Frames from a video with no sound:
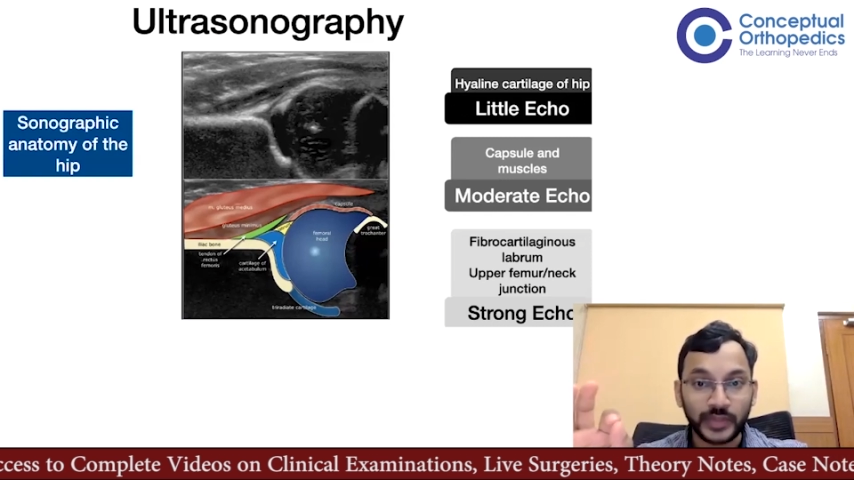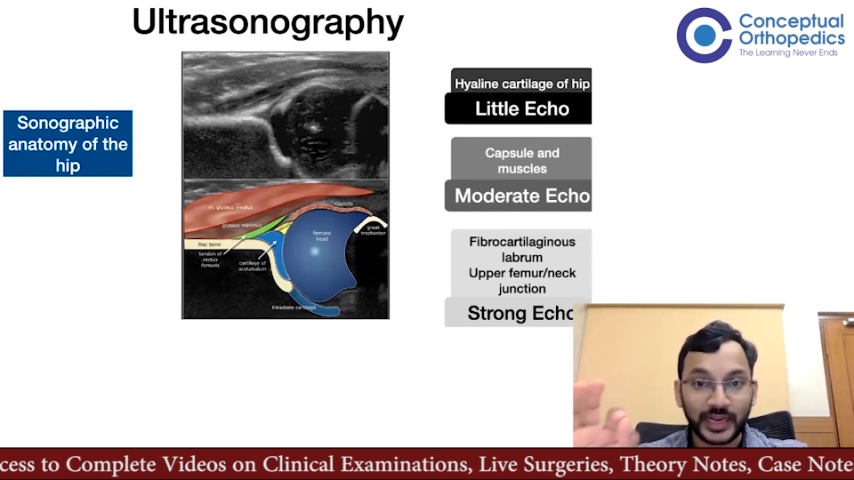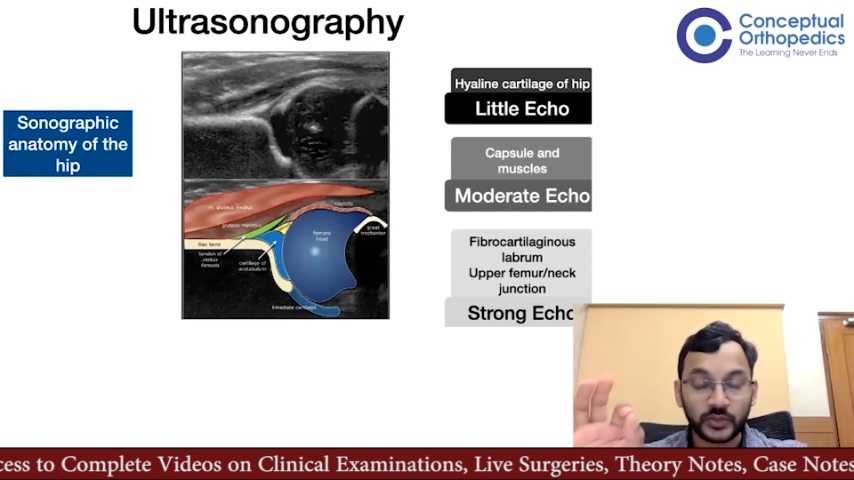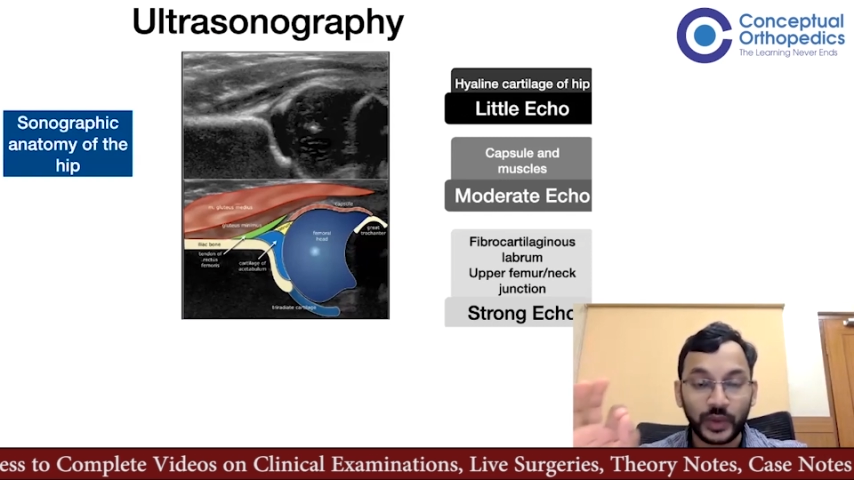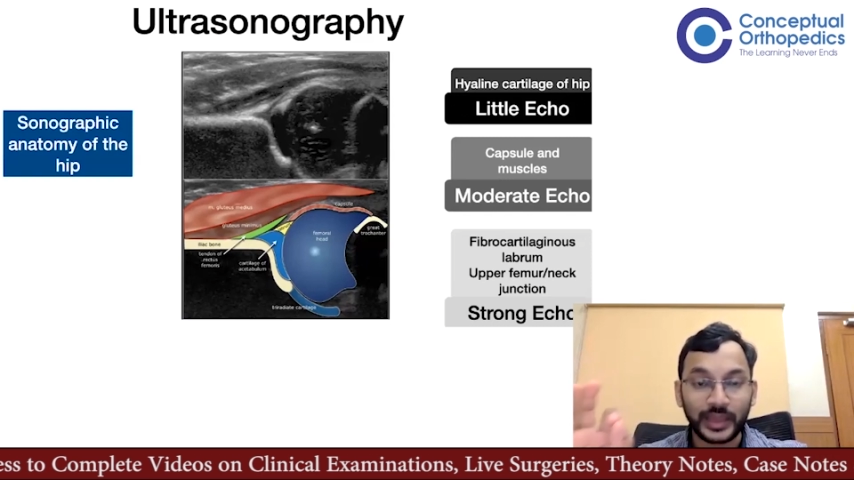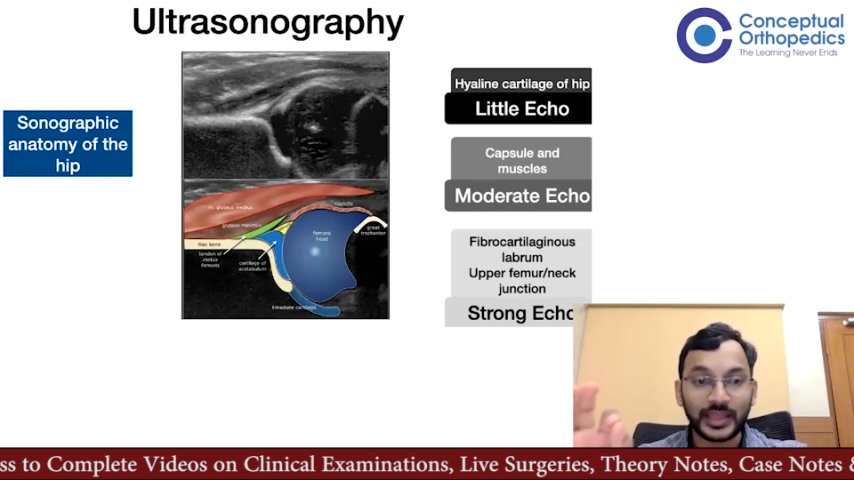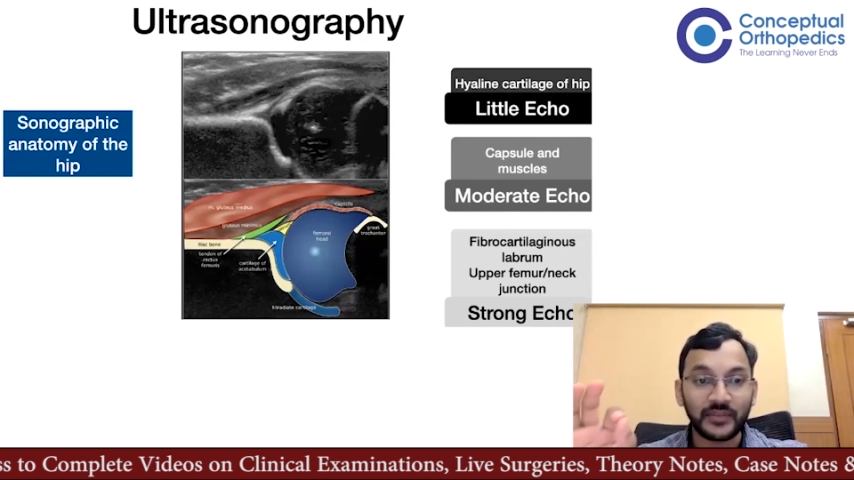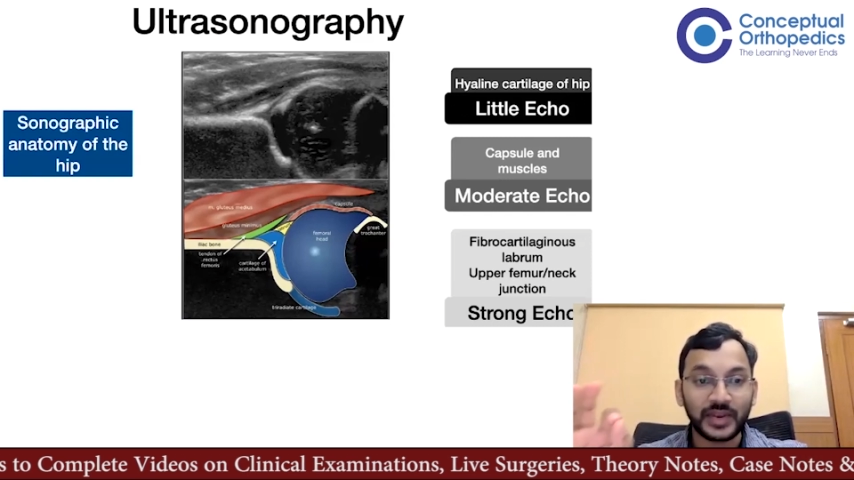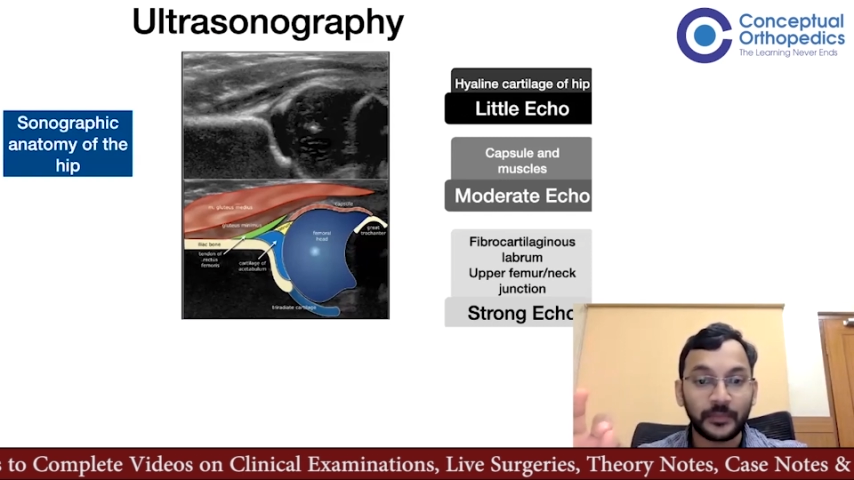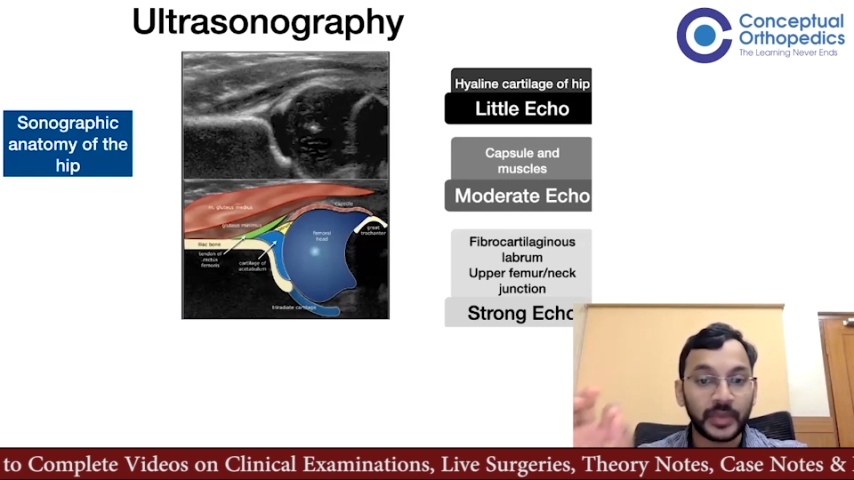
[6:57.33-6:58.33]
That is why they
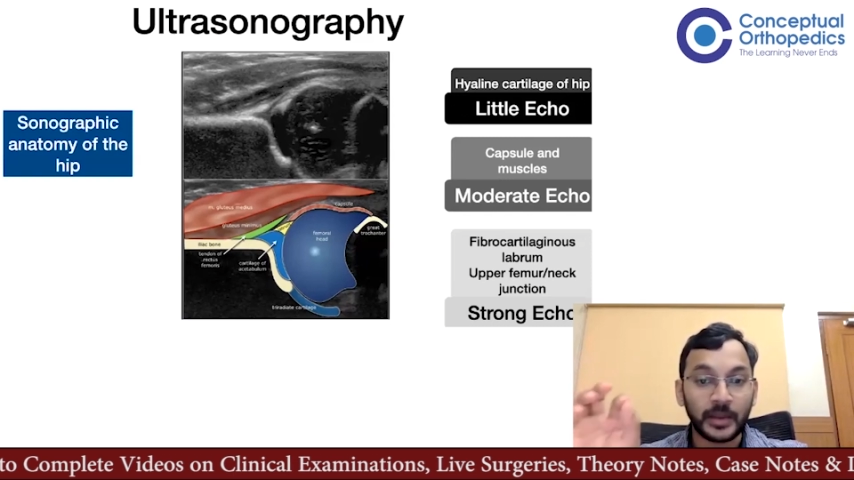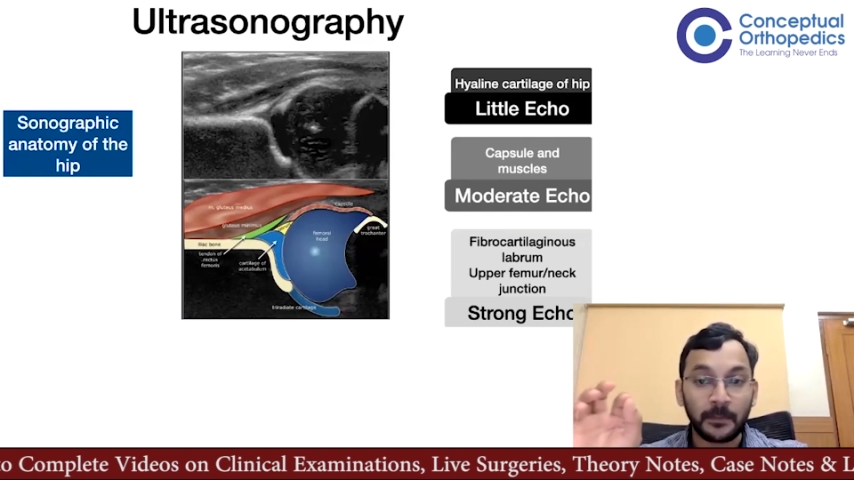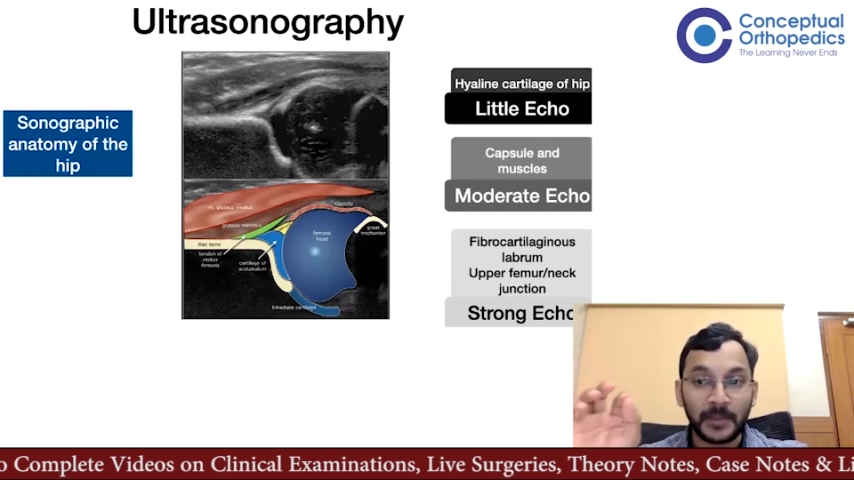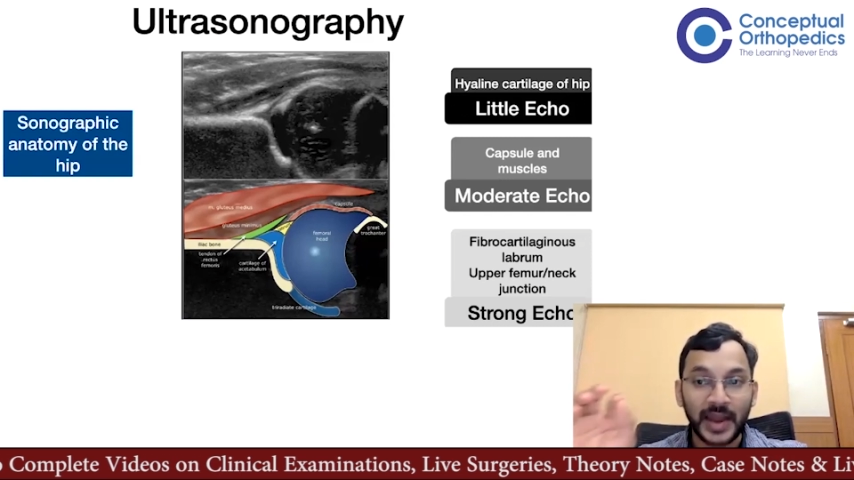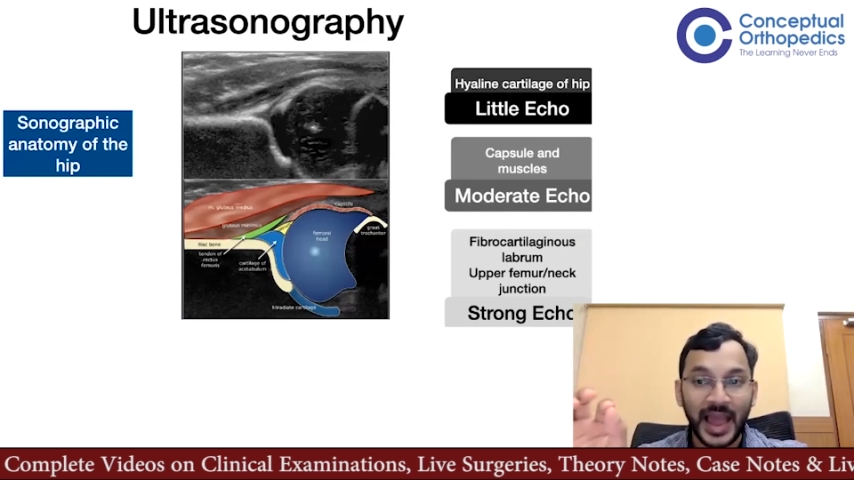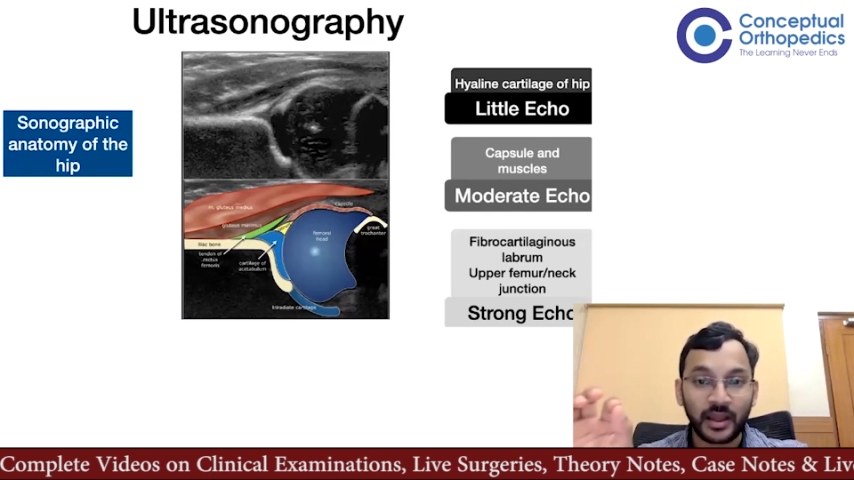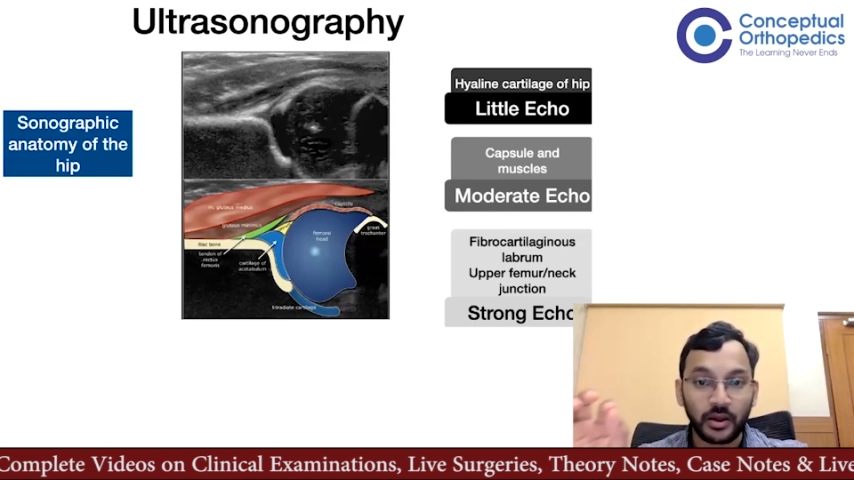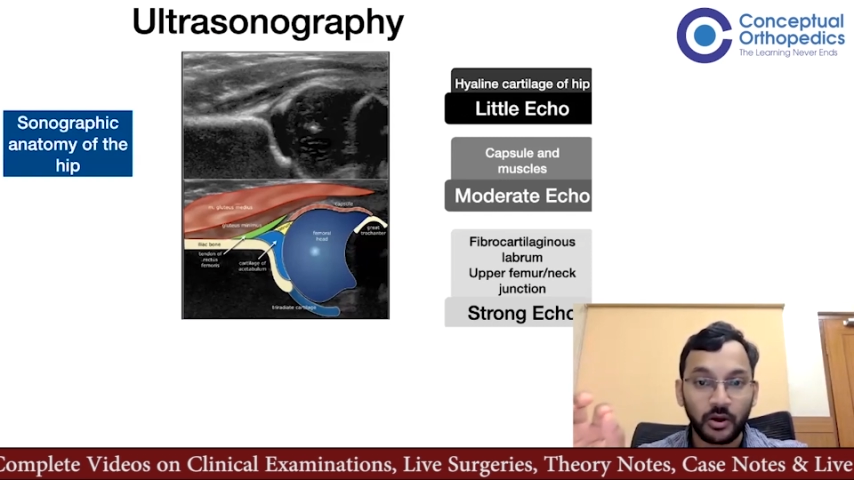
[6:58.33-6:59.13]
will appear black